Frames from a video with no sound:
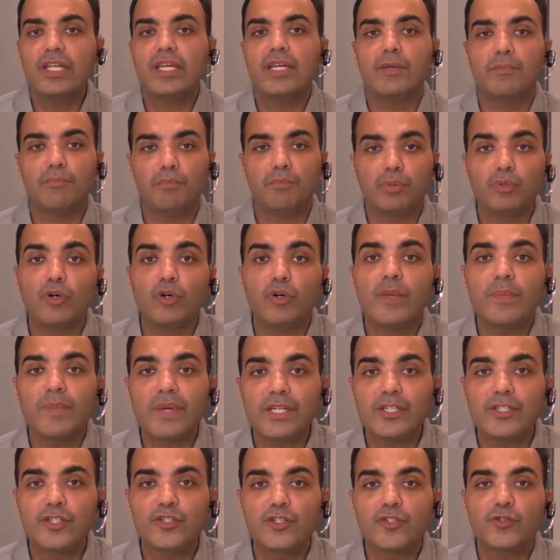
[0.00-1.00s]

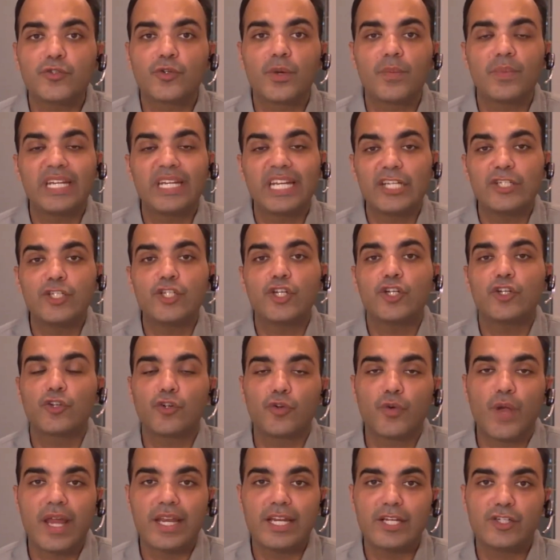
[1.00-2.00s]
employment discrimination,
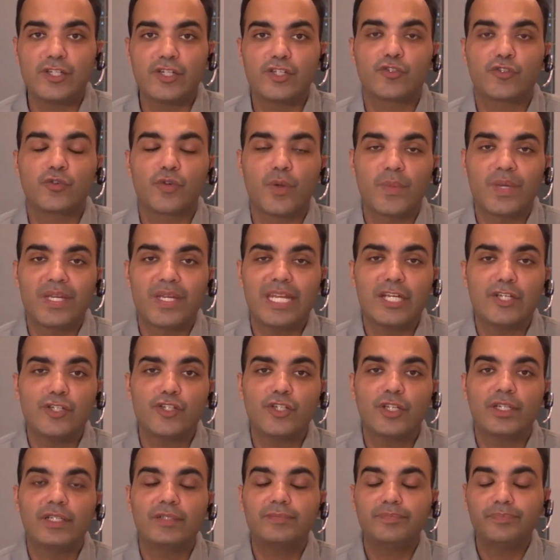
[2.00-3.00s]
credit
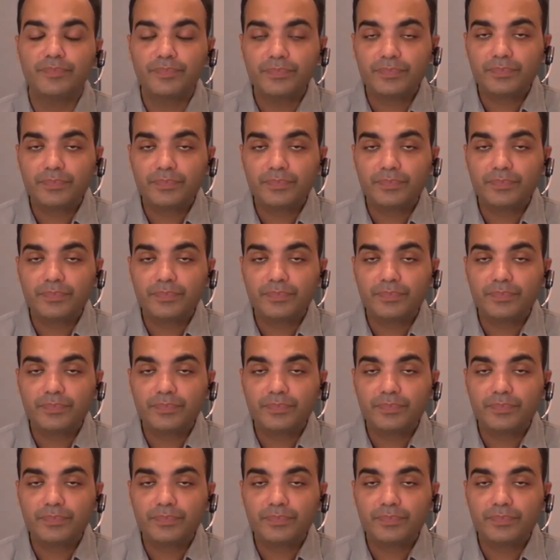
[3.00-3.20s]
discrimination.